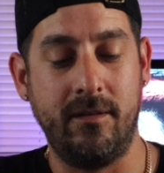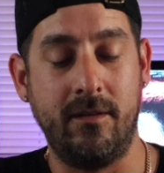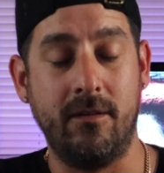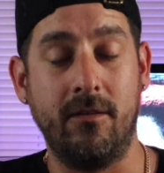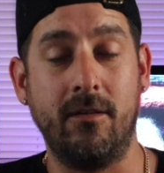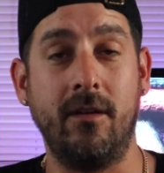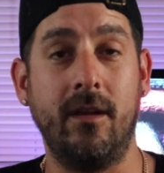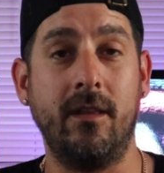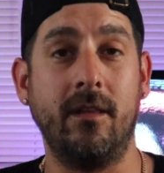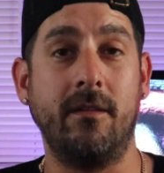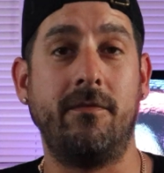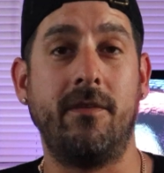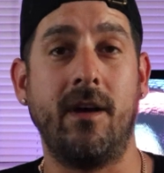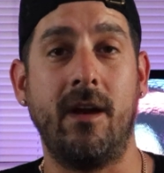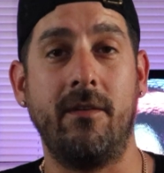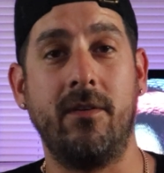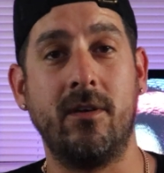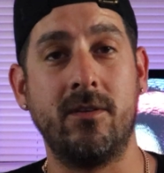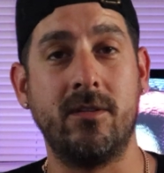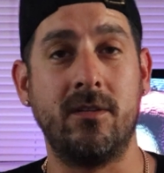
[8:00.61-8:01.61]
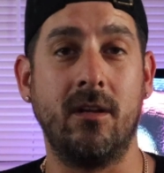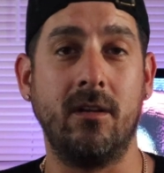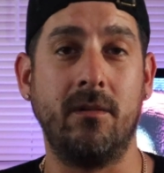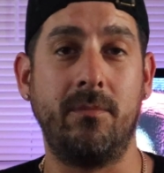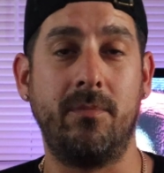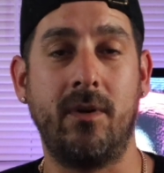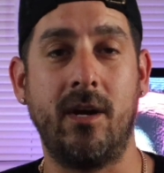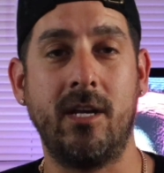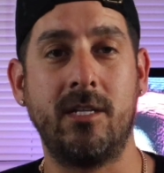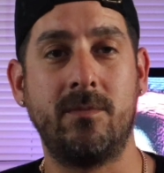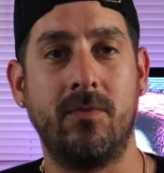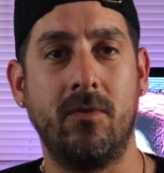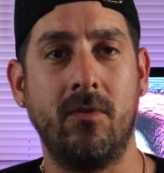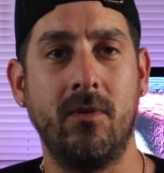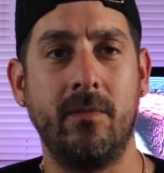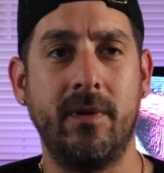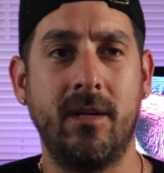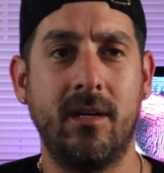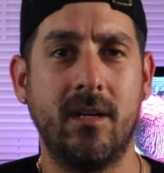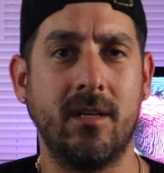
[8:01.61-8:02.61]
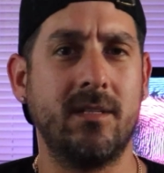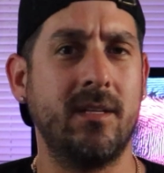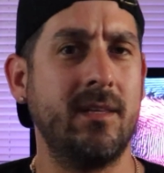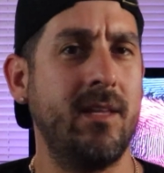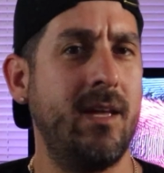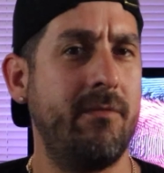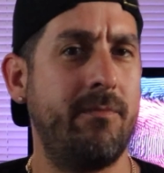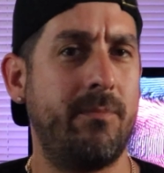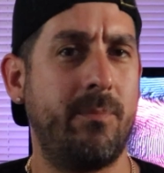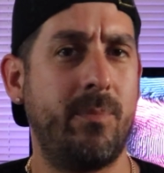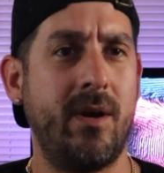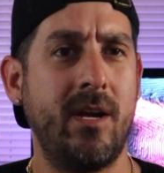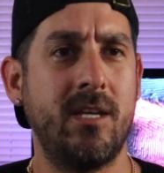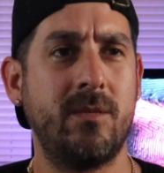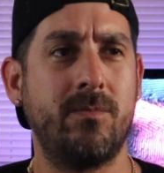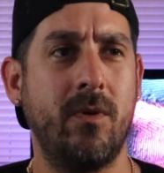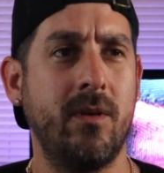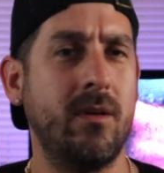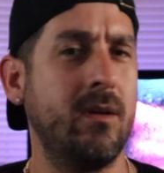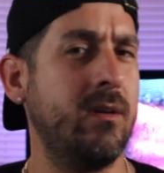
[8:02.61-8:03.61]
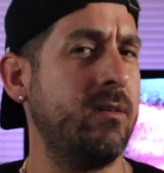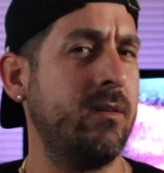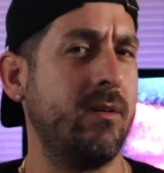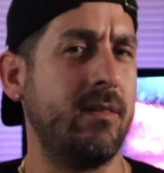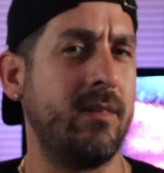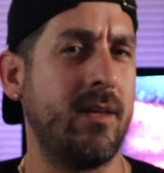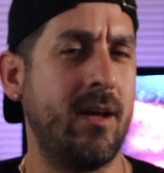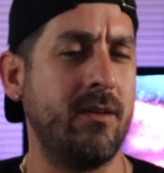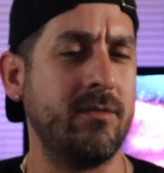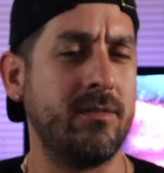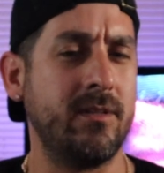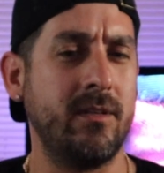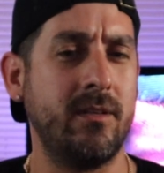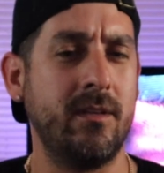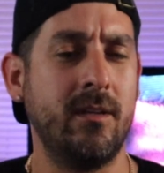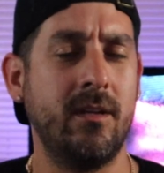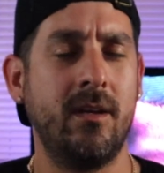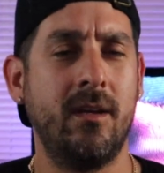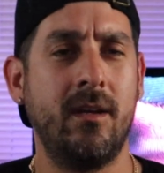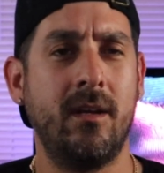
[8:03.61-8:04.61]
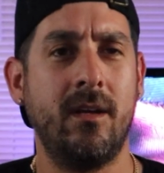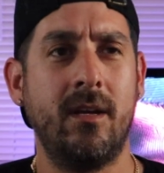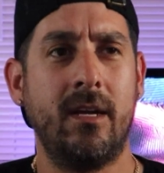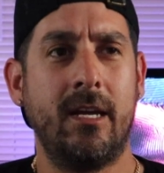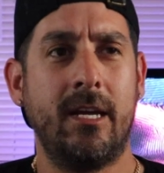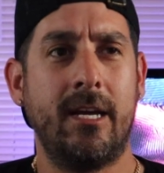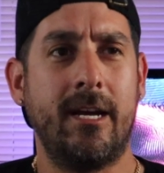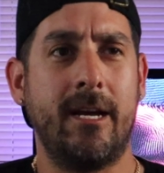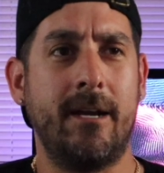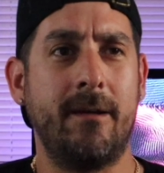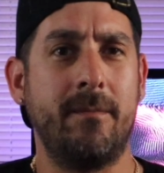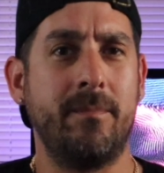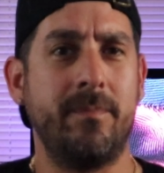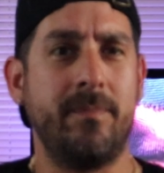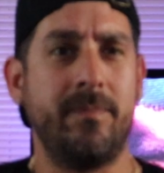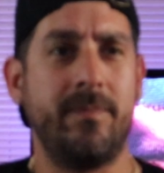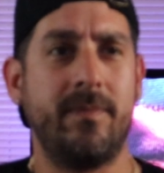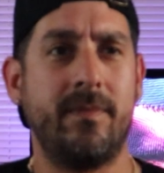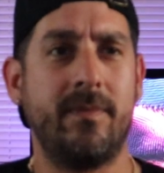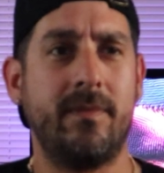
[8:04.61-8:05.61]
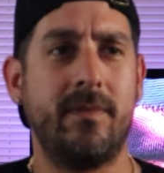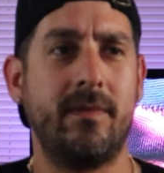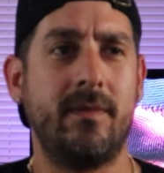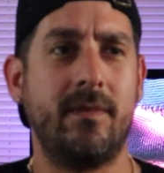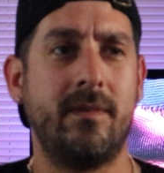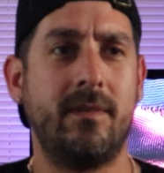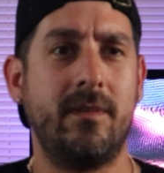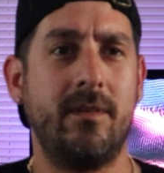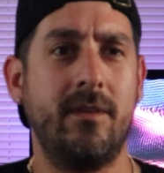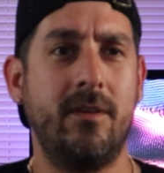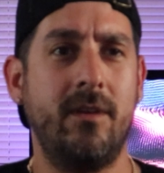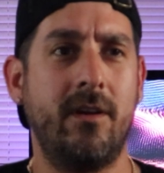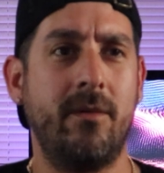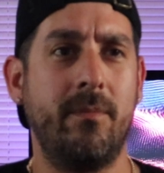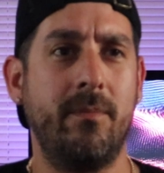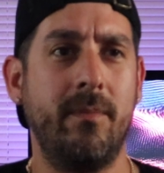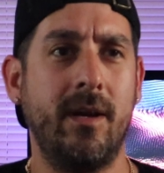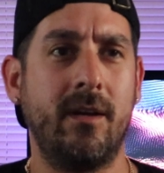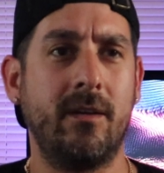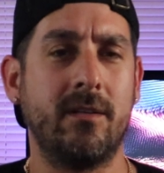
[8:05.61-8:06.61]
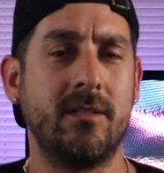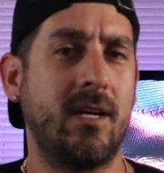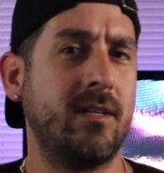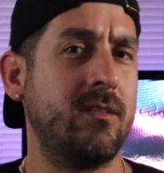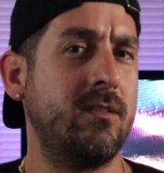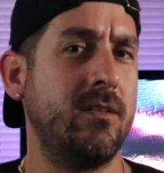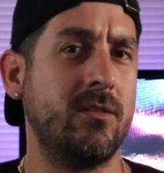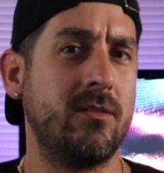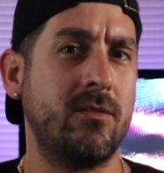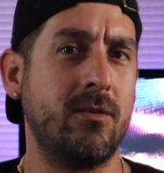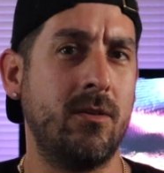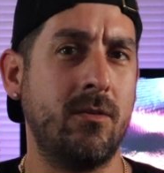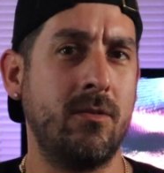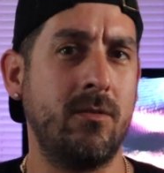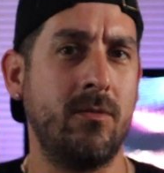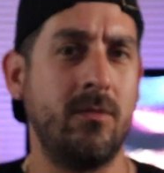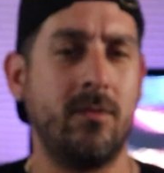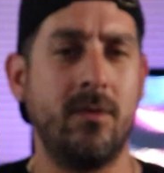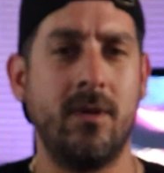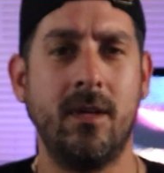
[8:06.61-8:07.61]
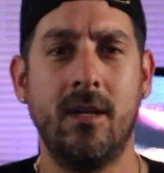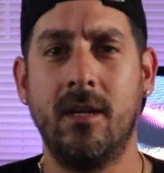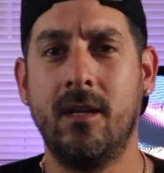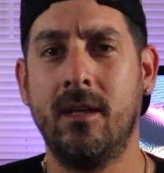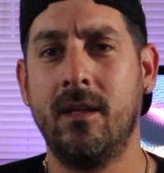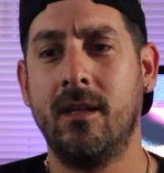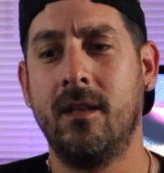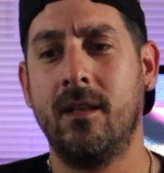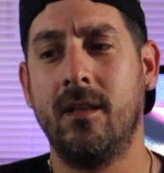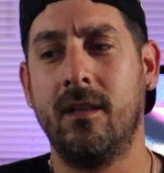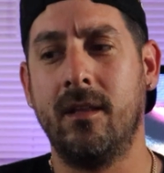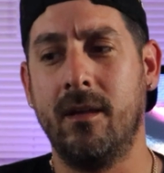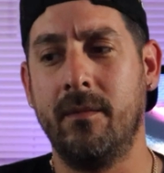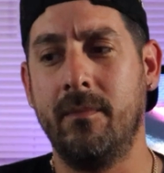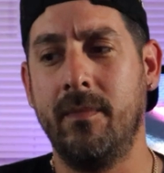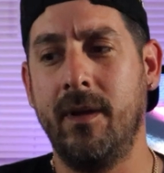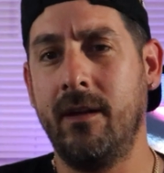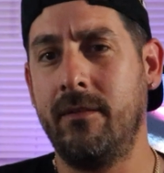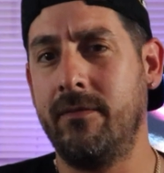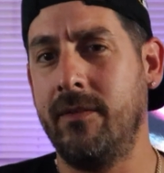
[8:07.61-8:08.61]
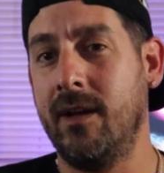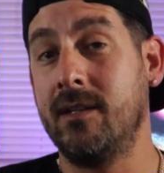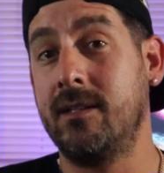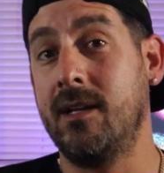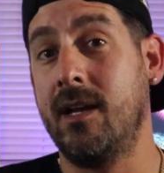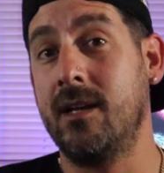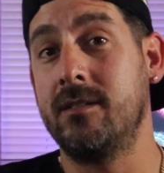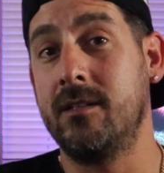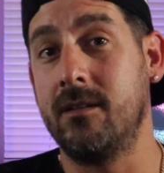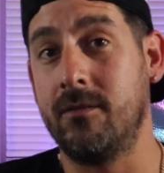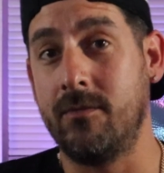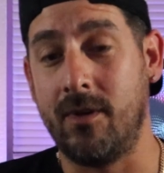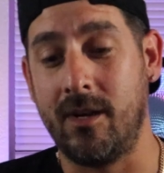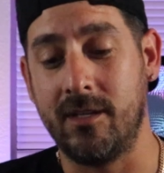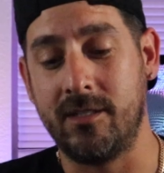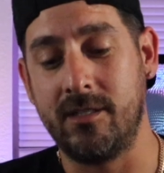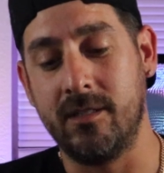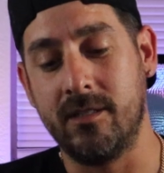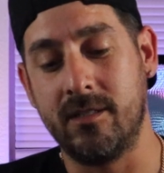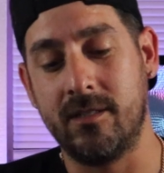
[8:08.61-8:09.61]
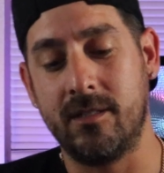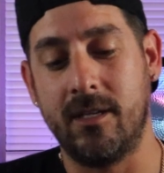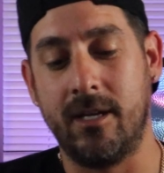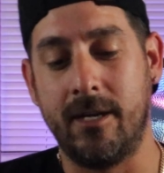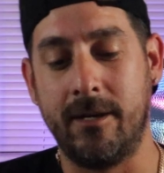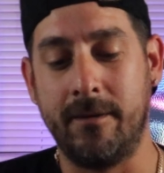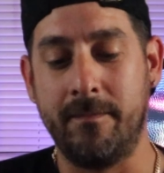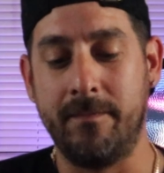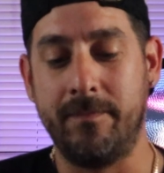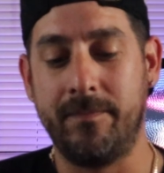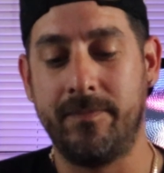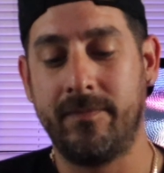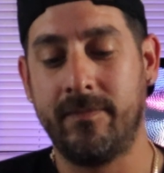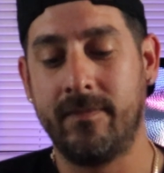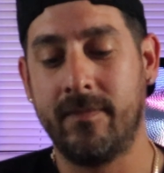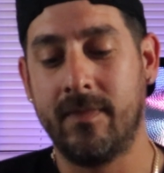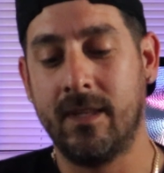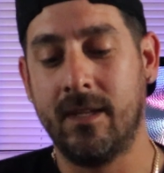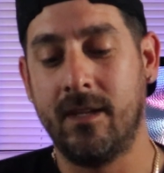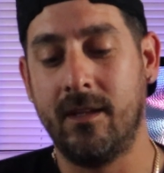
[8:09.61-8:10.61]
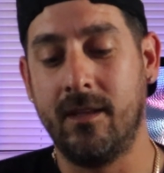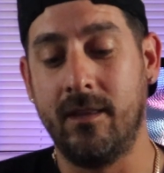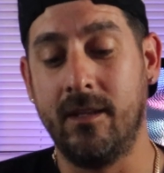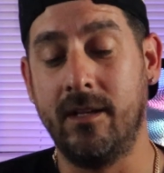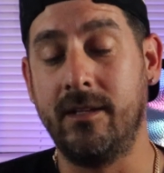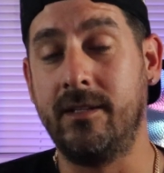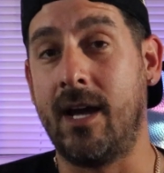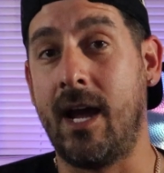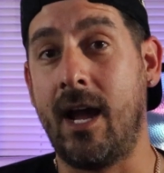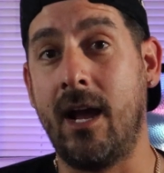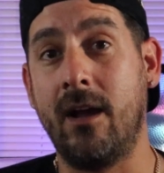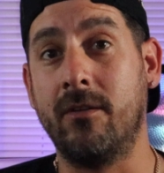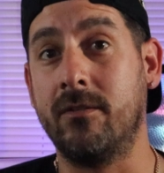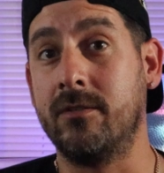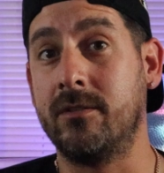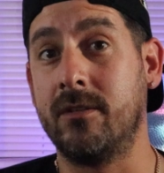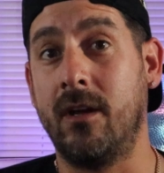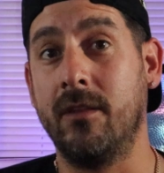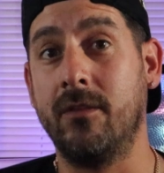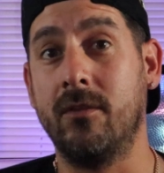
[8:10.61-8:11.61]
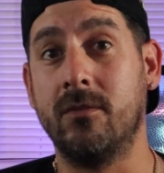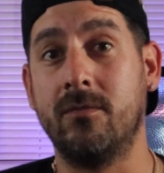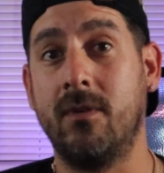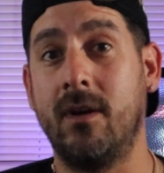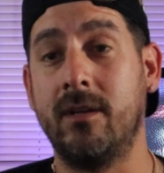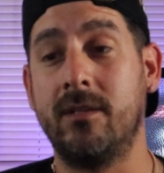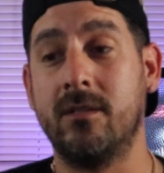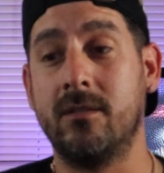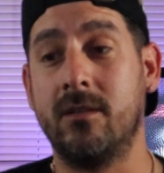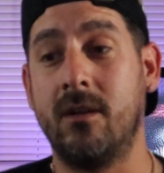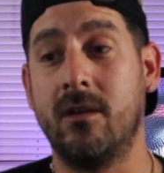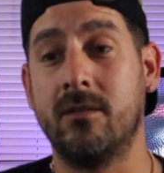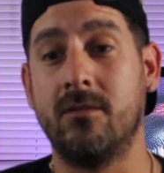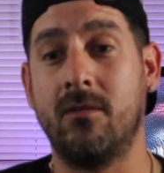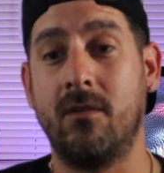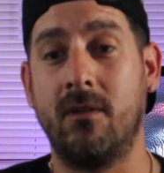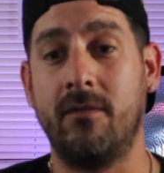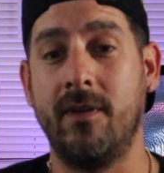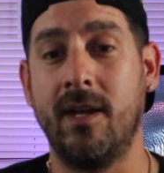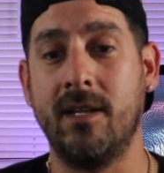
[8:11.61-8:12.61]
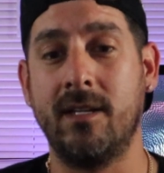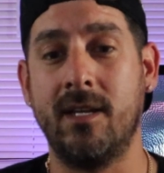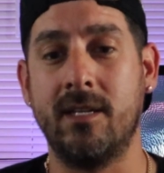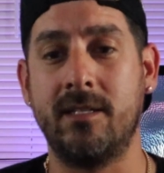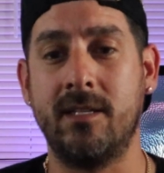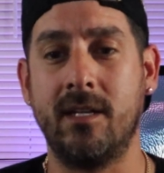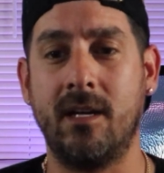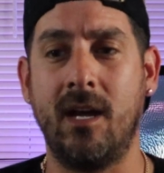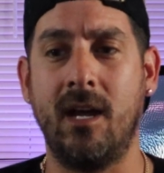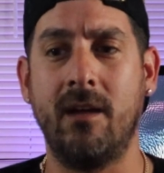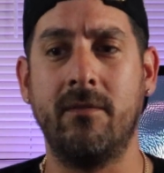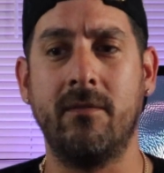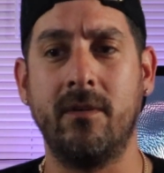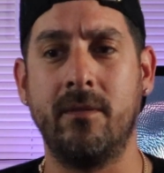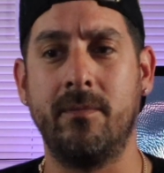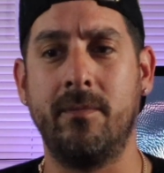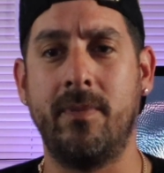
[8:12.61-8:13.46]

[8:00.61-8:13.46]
you know, in the $500 price point, because in that price point under $1,000, you have makers like Tissot that make fantastic watches. The dials on those watches also are fantastic. I have a